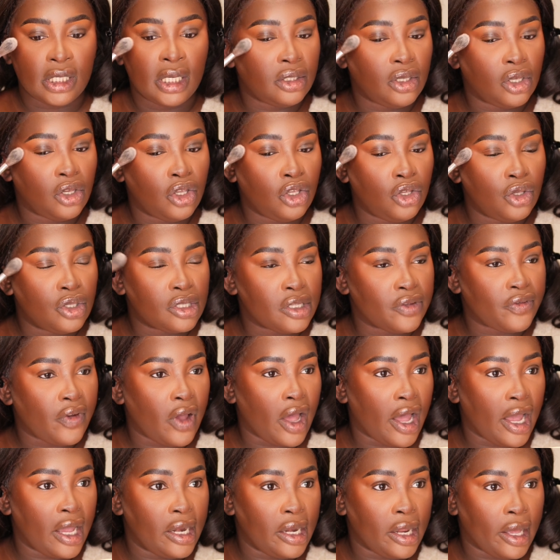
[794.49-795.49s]
You could use it for
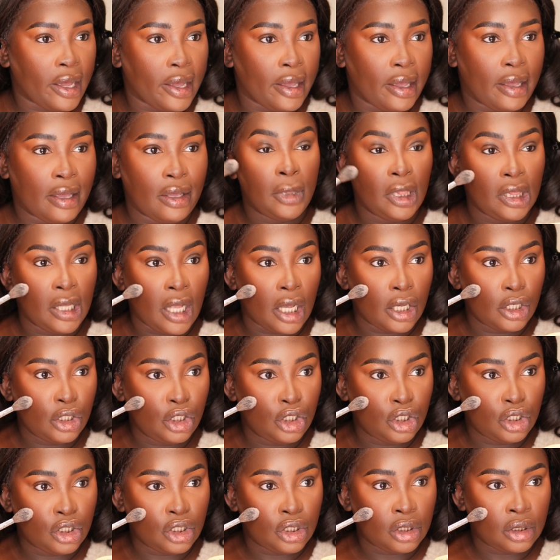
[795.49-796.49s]
highlight.
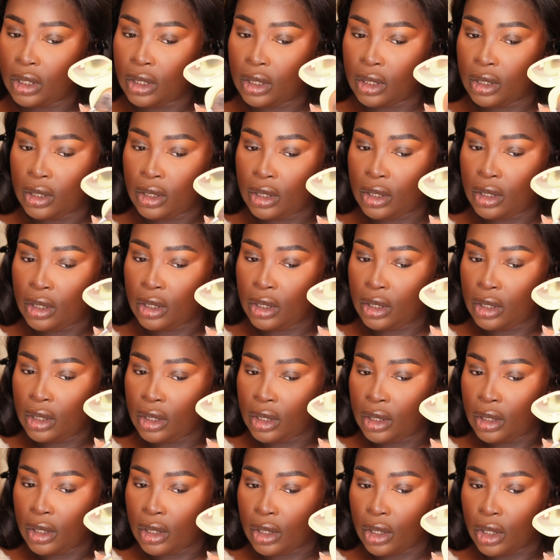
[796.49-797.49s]
Blush, I'm just going
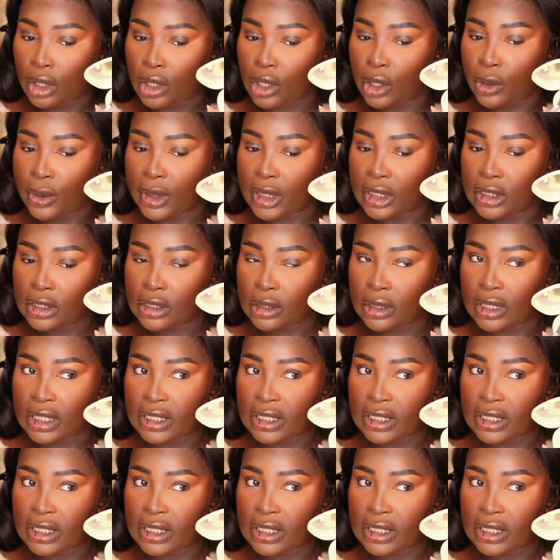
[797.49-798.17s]
to go into it.